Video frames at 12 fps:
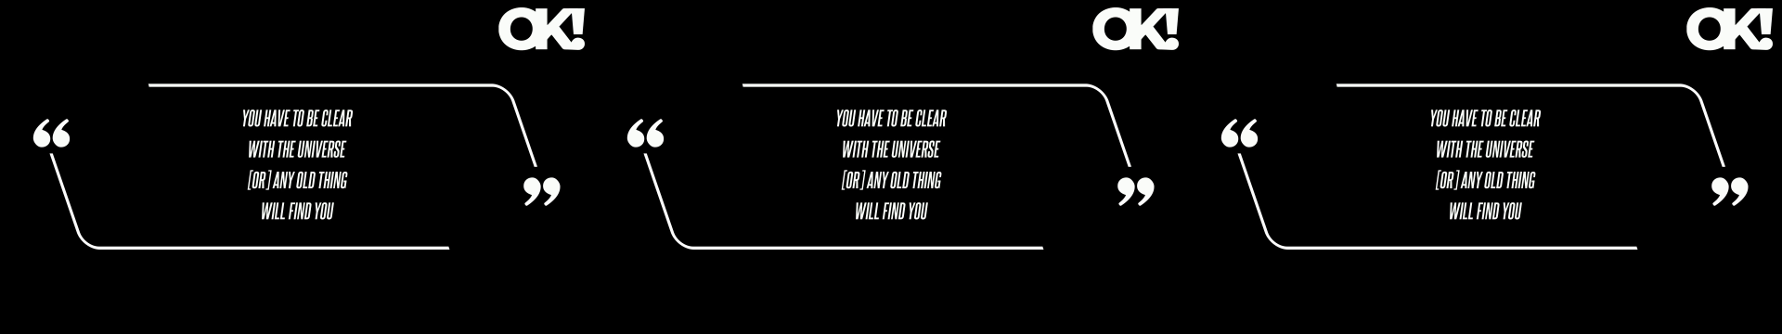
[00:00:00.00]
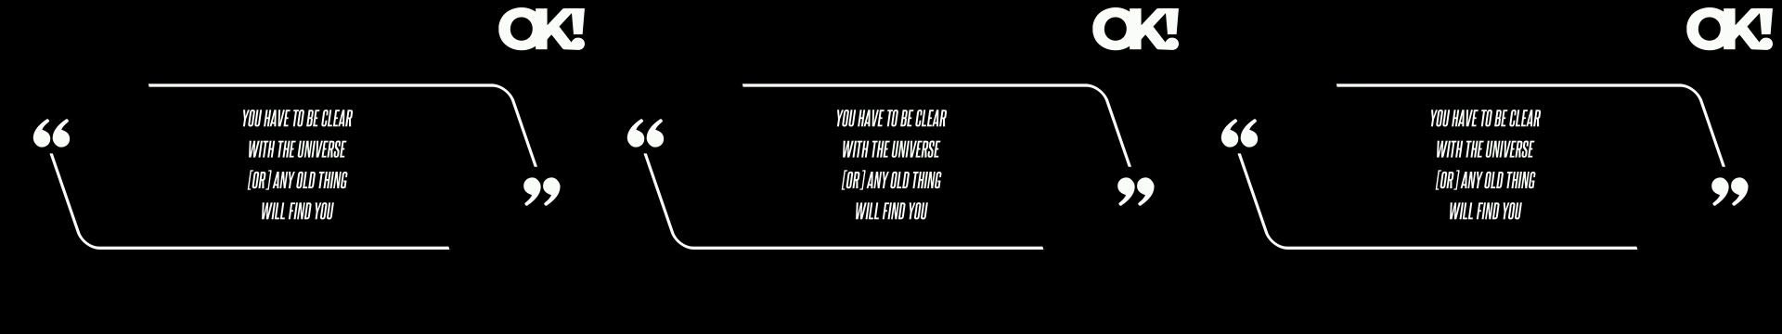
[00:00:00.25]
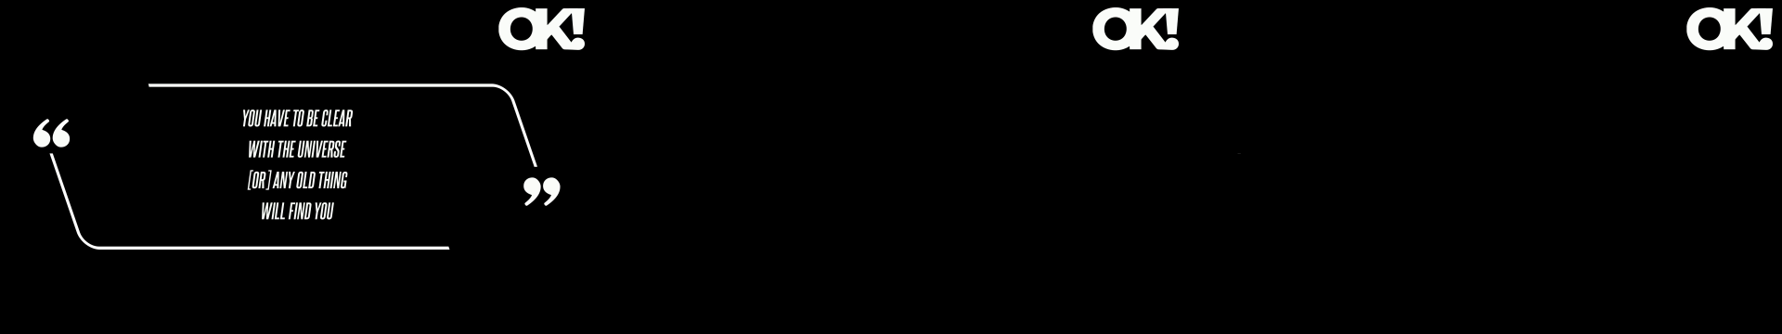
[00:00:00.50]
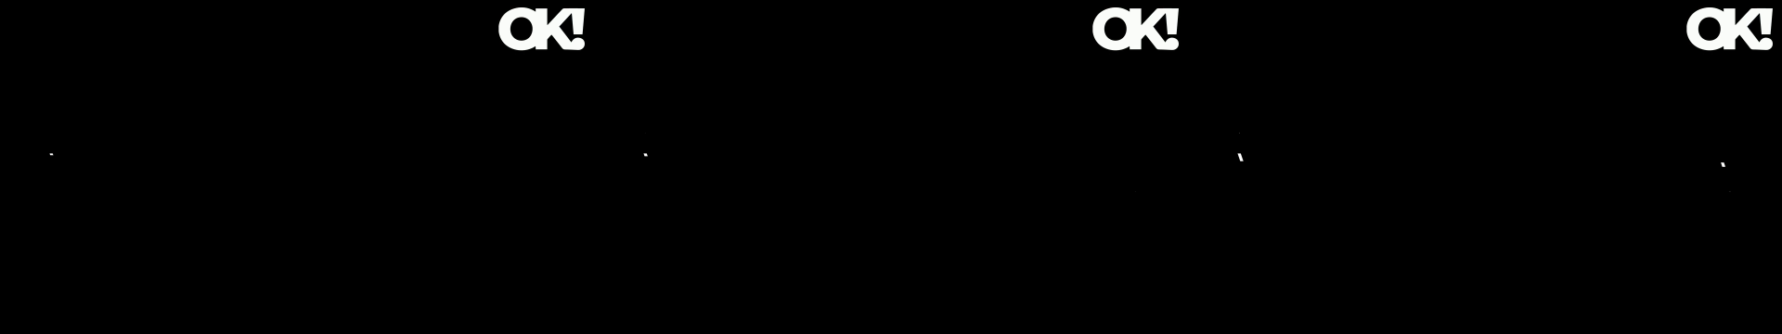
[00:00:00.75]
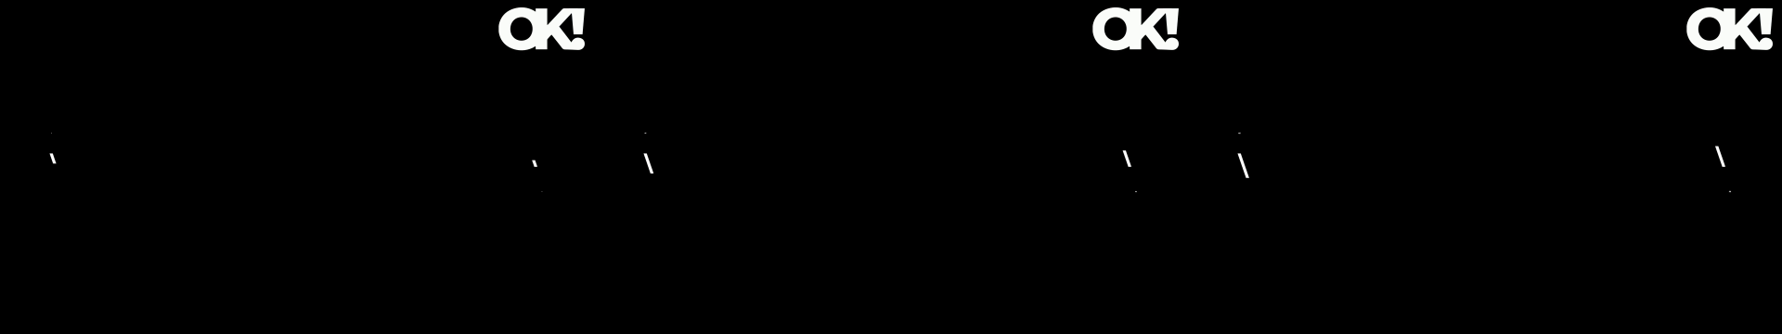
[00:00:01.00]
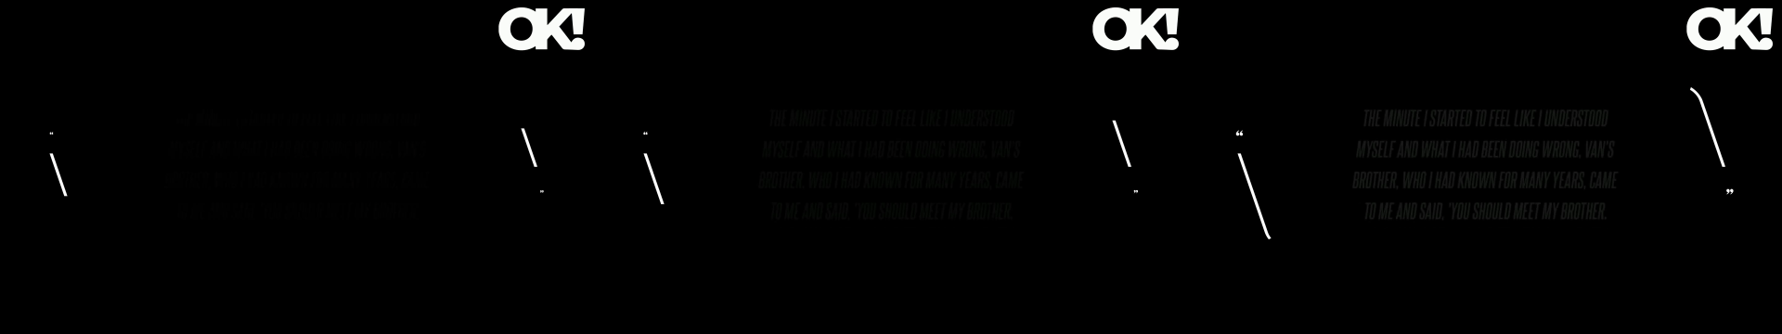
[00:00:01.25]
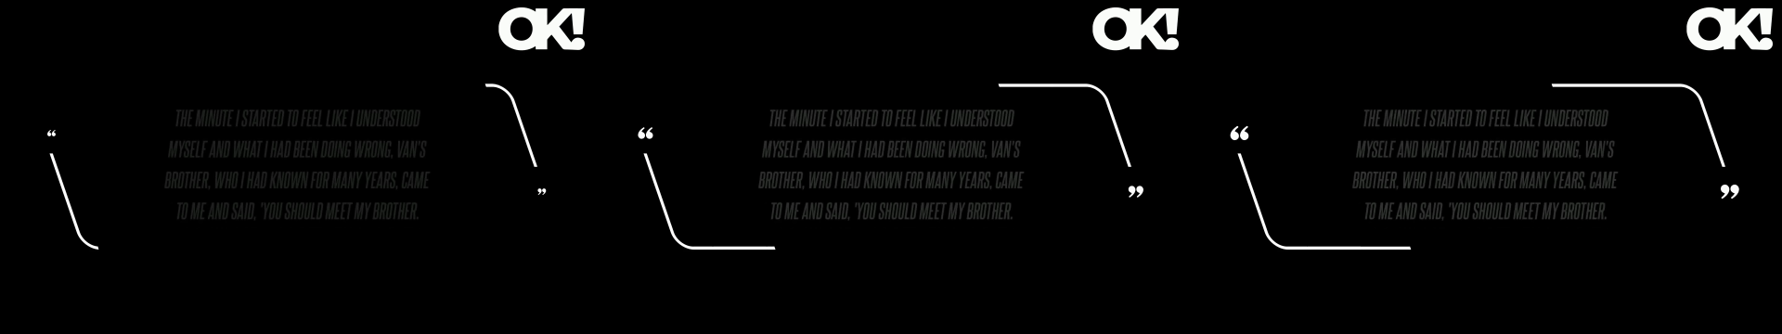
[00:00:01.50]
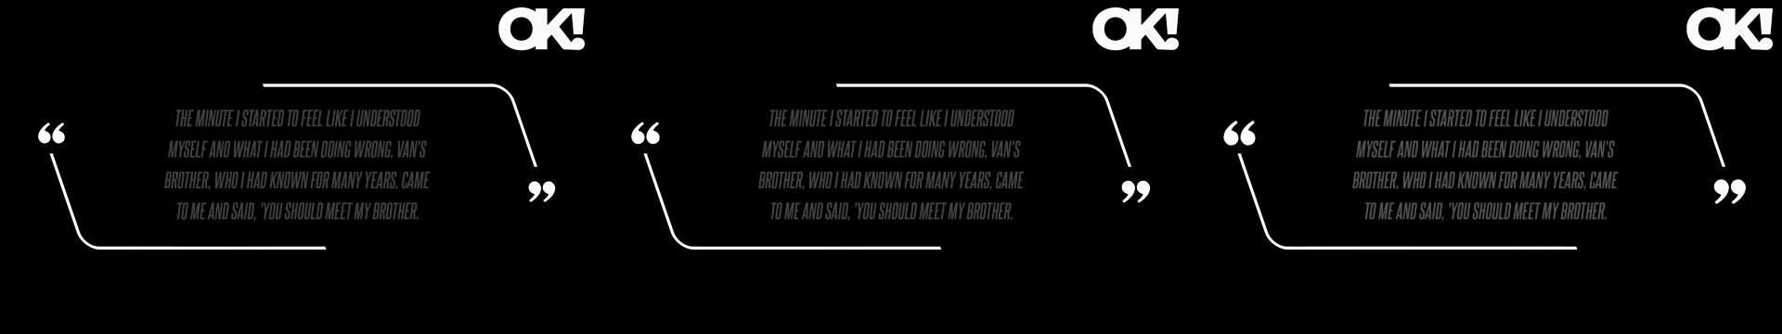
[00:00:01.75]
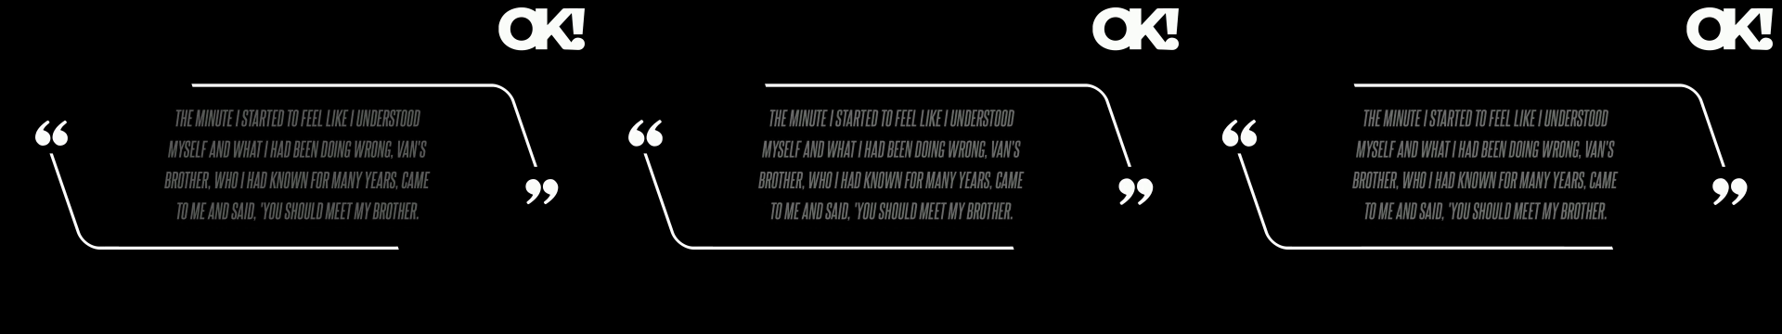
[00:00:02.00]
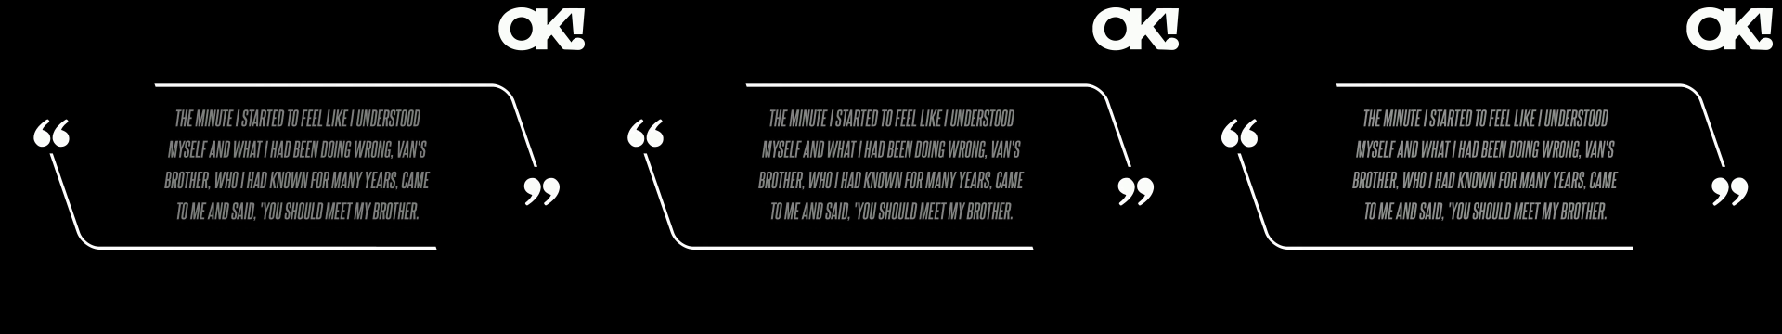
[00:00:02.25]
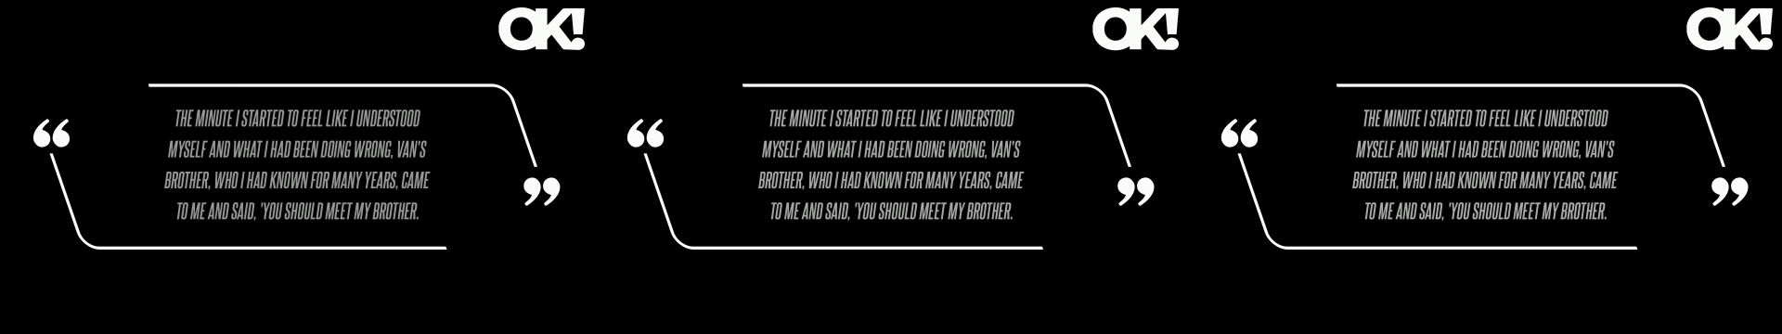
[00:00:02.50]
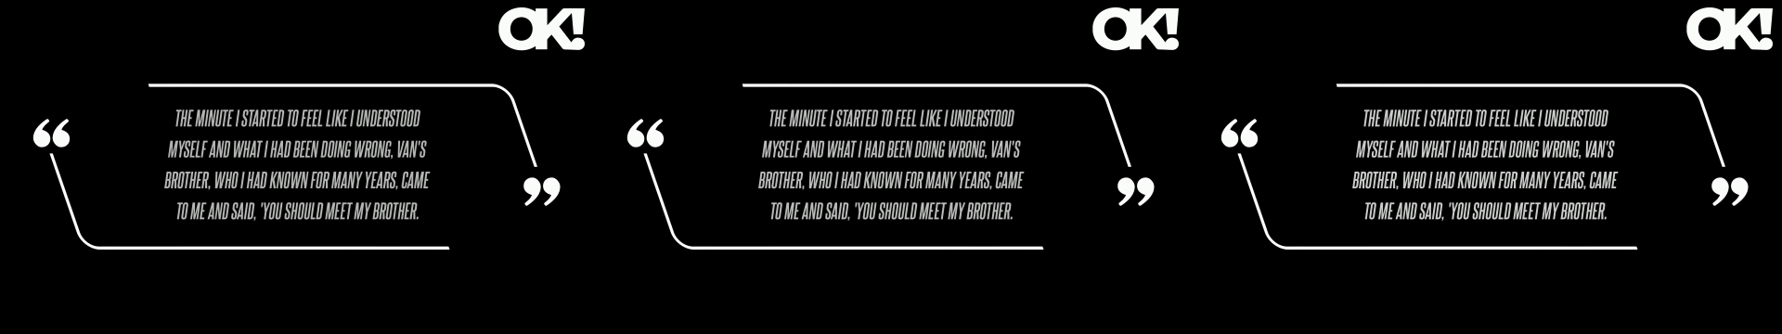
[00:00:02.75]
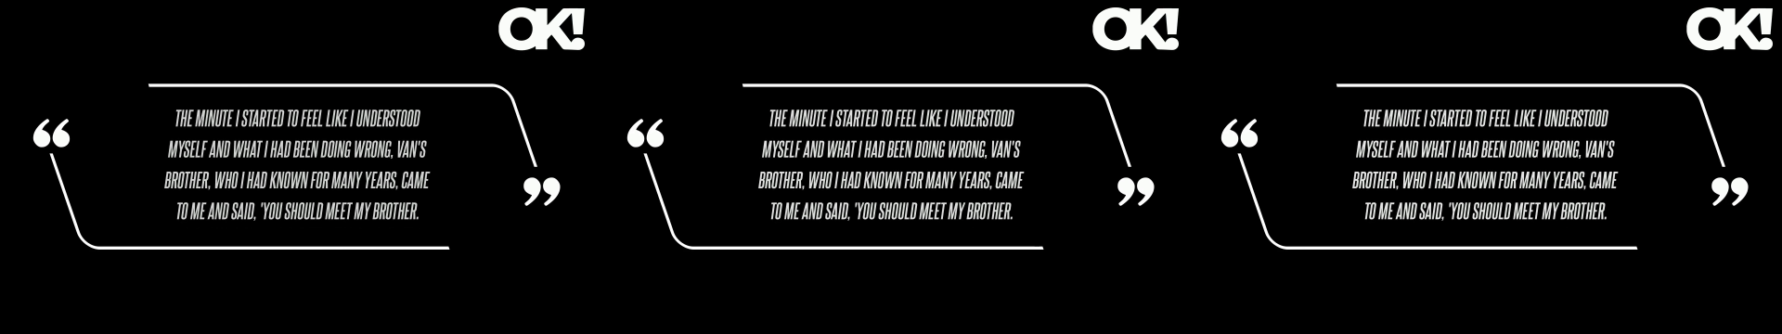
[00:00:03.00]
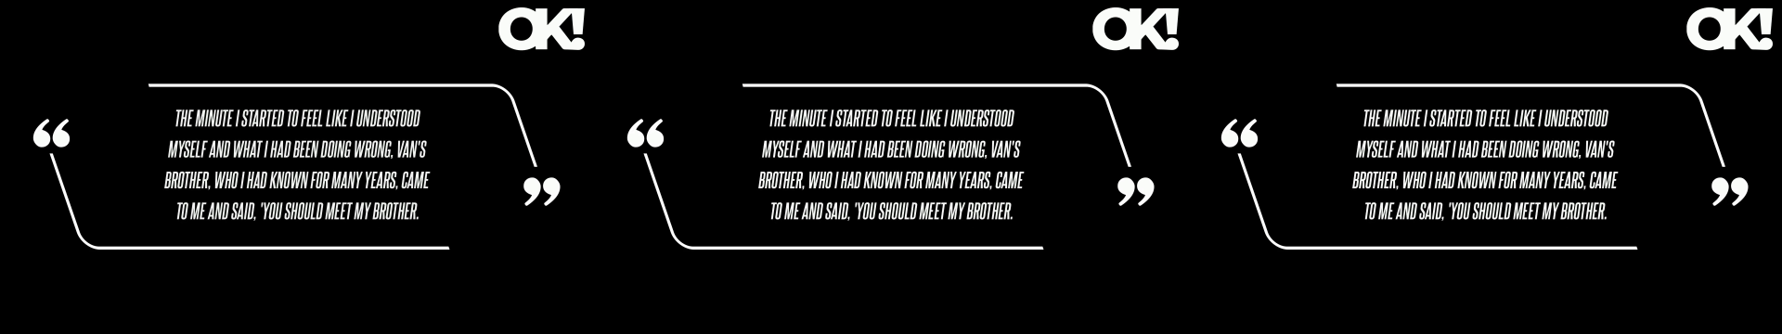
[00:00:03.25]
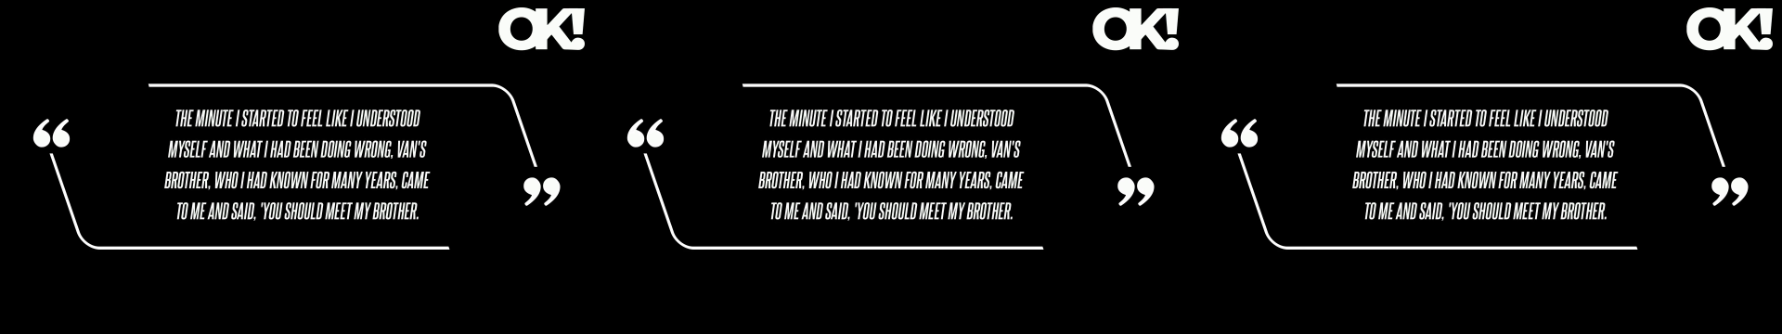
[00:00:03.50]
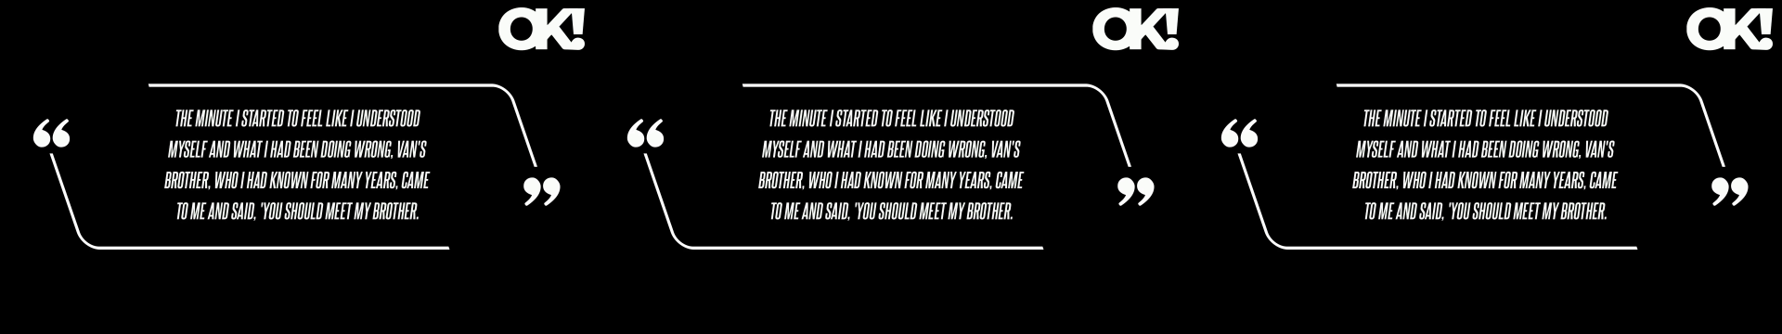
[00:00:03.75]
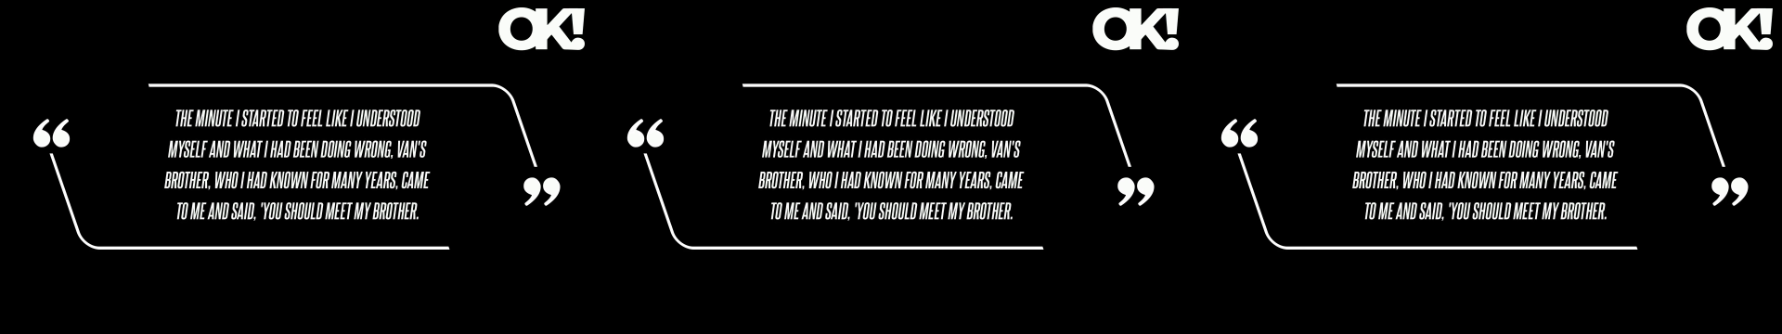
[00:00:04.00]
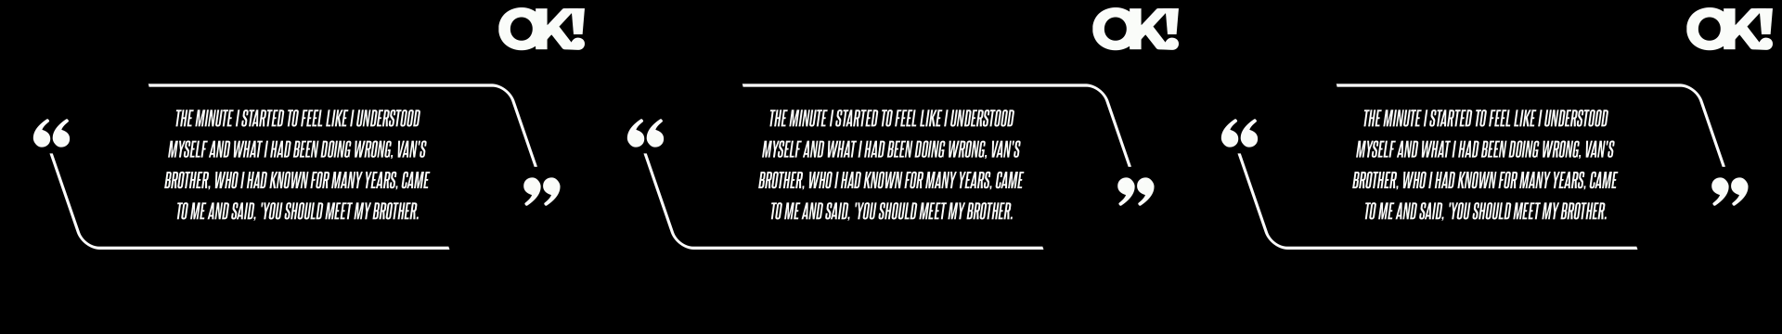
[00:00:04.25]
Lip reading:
(no speaker visible)